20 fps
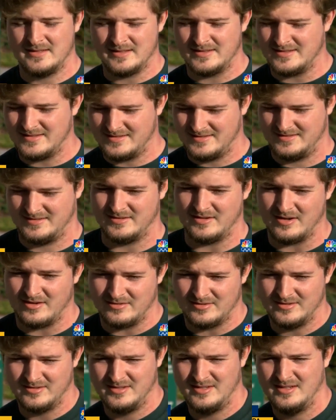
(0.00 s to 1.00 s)
It's
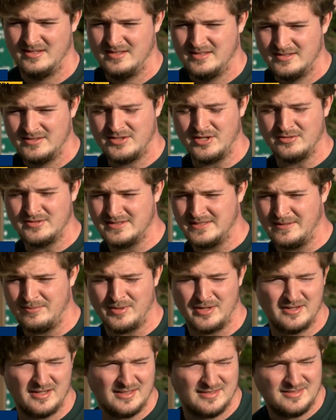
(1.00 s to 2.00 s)
so. Don't
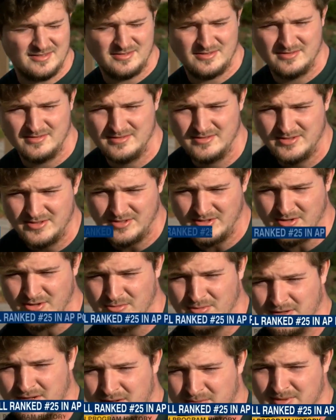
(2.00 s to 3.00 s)
sleep on us. You
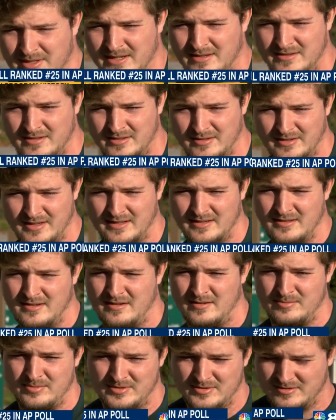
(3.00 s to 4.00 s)
know we're coming out there and getting
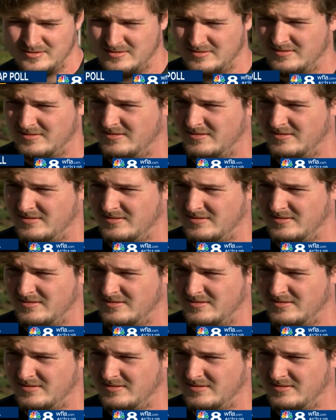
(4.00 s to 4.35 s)
dubs.